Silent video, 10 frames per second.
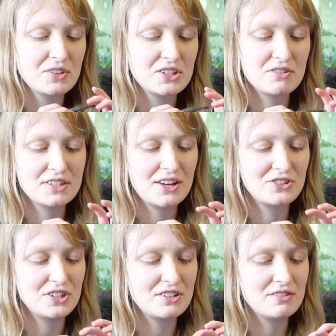So it's
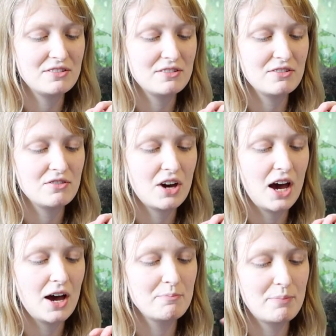actually
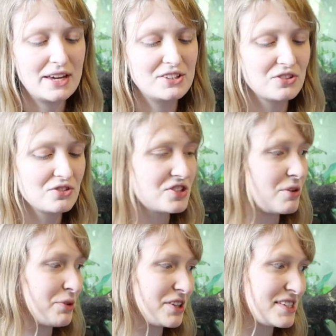uh, based on
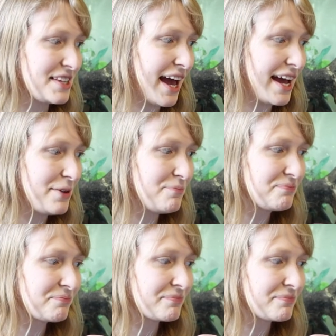someone's name.